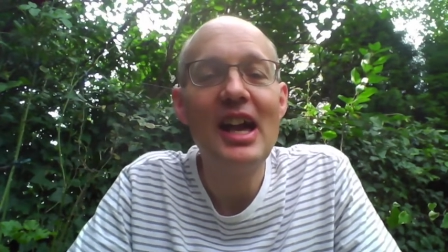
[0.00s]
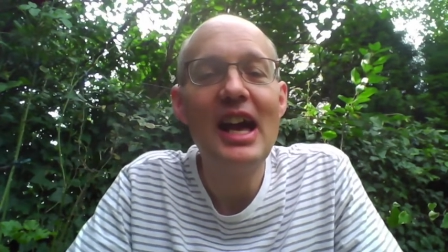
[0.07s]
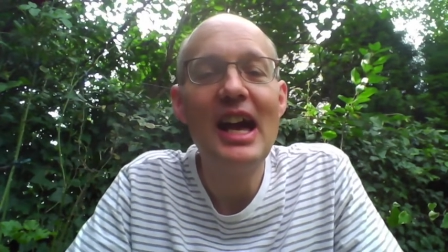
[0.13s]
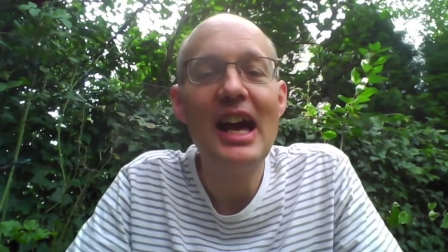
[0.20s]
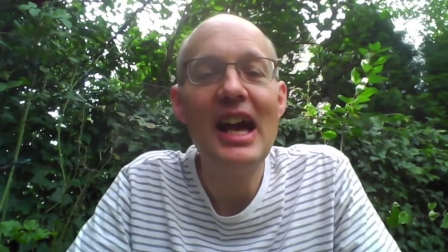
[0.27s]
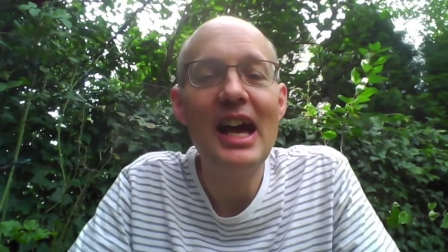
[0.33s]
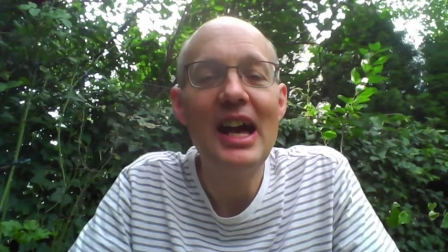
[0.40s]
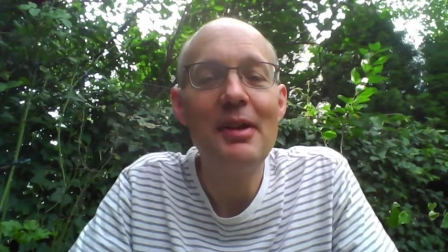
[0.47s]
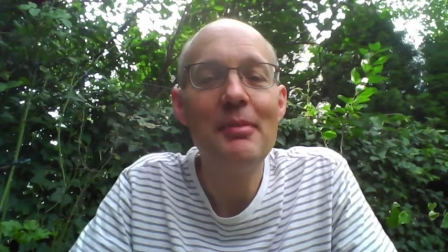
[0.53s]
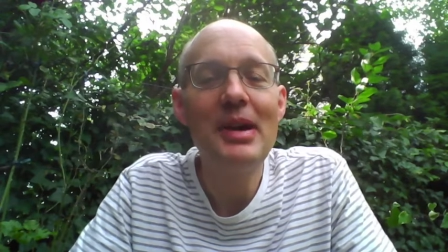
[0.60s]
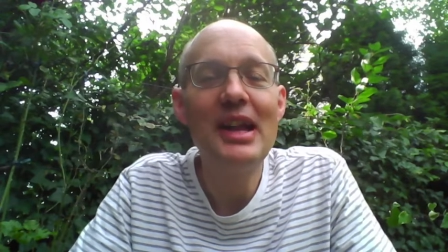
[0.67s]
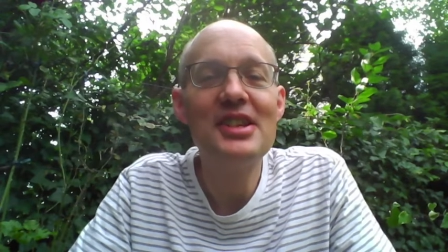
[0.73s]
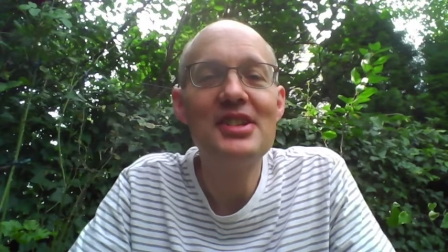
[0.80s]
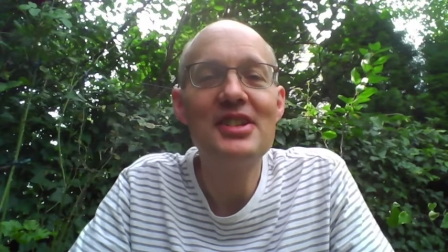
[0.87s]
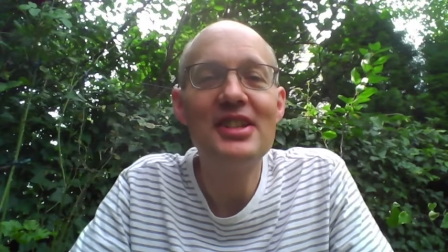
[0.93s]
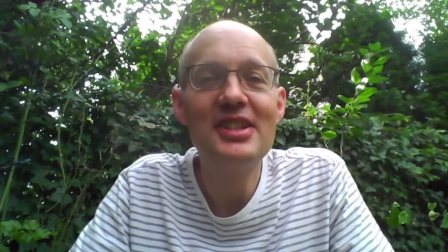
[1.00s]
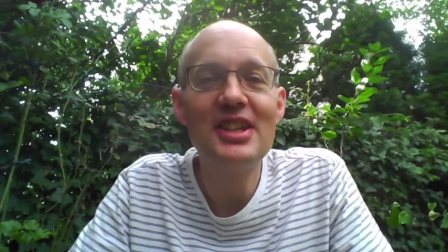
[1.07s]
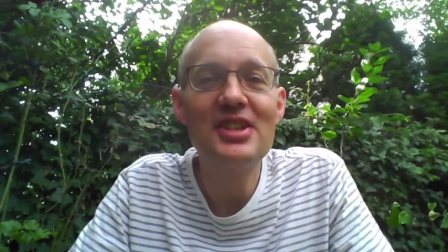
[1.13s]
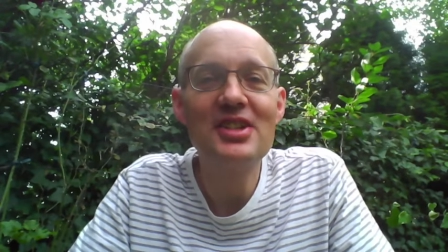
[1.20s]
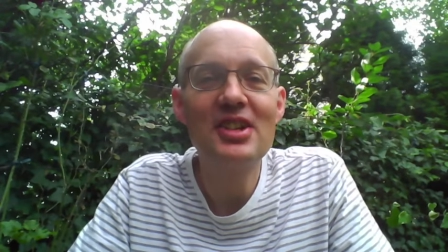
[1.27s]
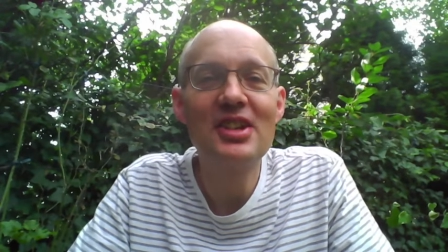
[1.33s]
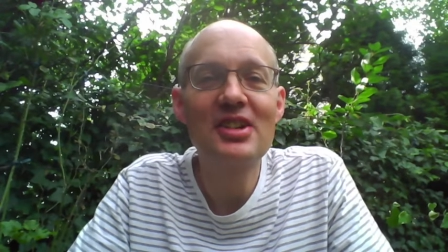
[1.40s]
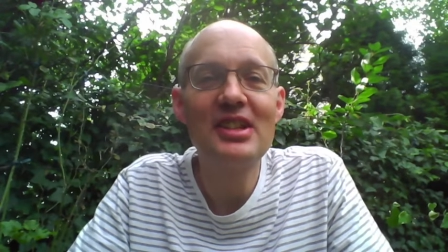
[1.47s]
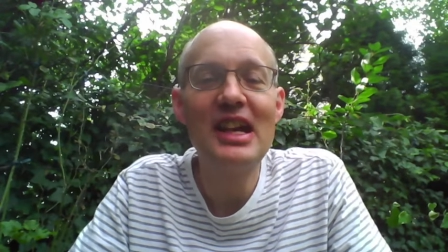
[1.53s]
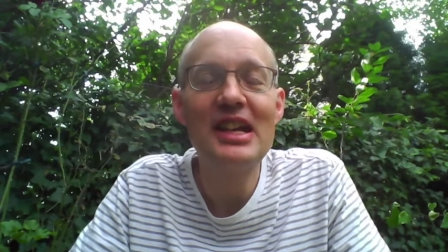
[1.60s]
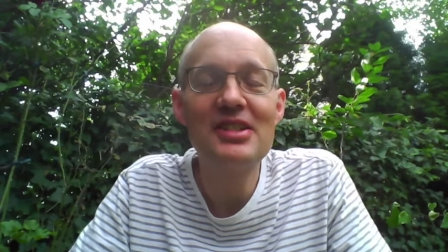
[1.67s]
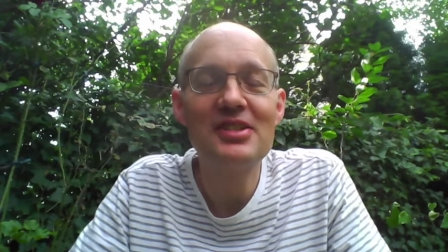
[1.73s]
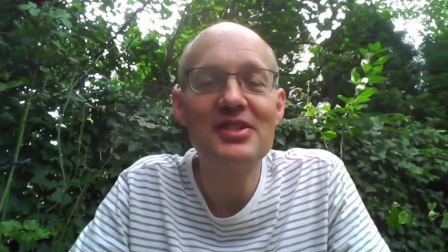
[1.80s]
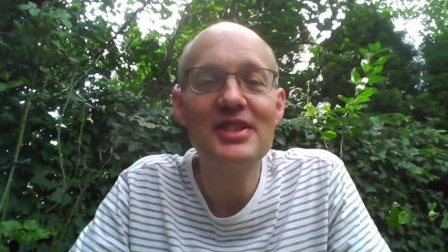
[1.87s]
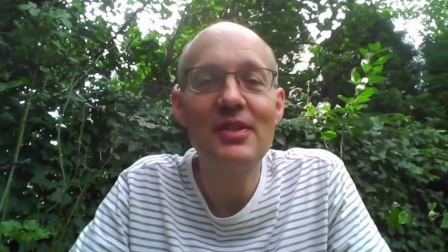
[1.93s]
uh, managed to teach her class
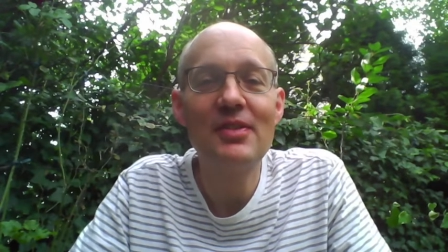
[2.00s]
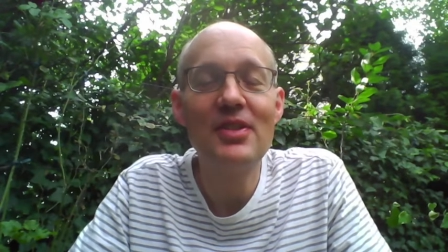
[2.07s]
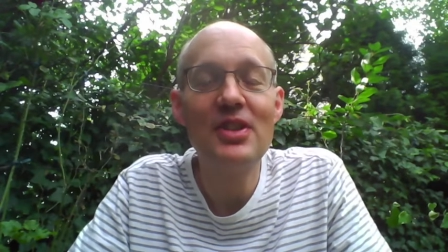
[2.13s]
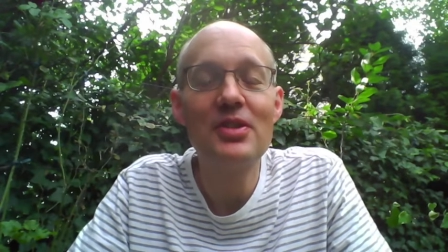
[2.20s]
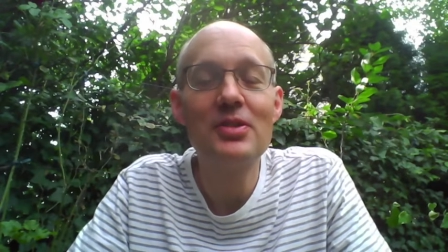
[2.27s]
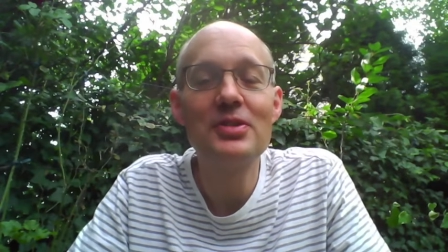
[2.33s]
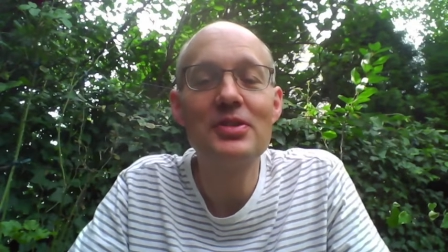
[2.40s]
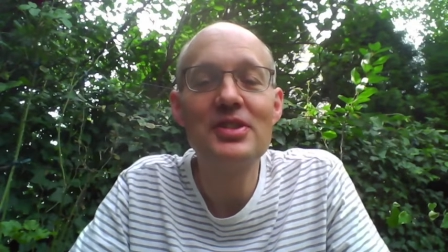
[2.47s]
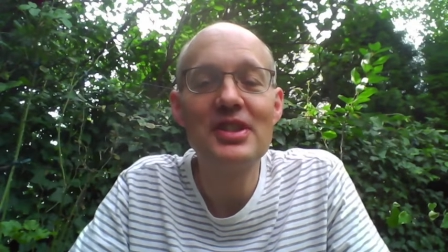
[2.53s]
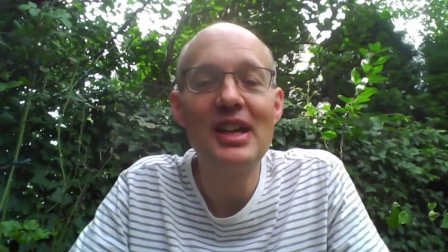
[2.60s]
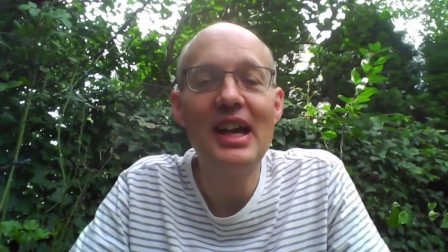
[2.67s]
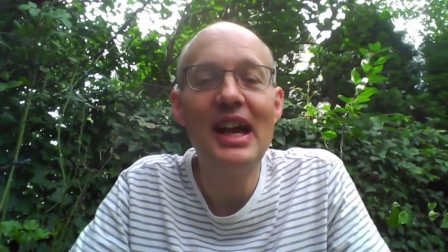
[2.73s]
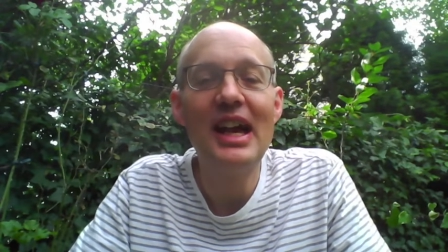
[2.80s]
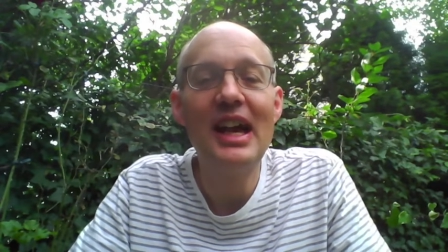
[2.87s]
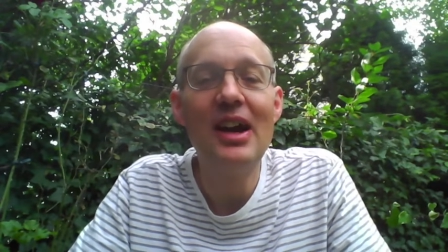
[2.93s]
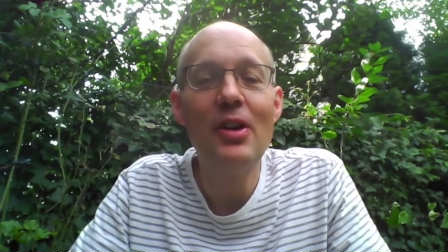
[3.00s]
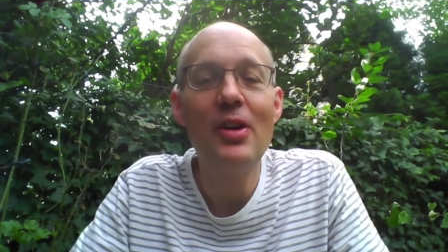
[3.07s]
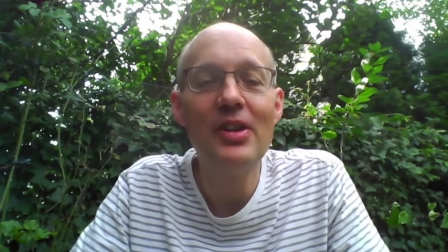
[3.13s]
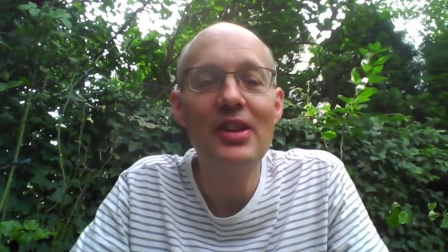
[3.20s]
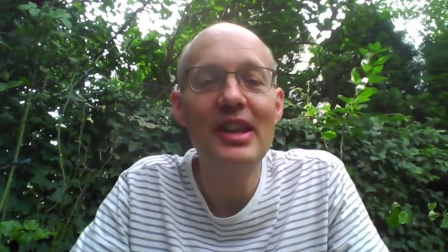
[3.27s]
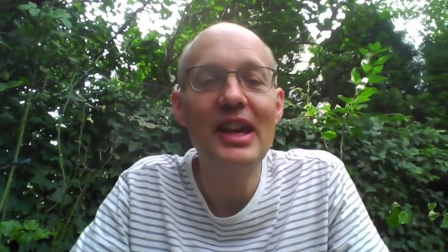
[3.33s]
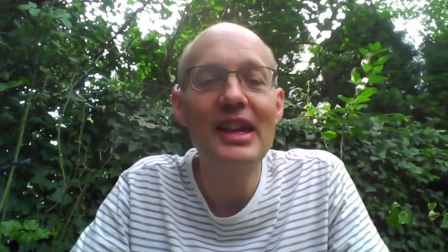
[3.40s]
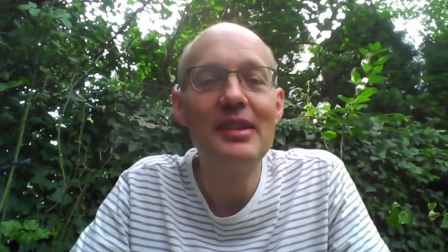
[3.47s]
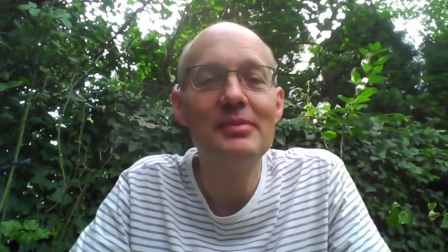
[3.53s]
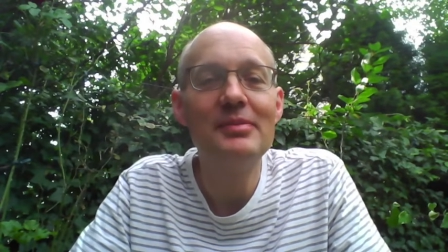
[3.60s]
of seven year olds uh, online.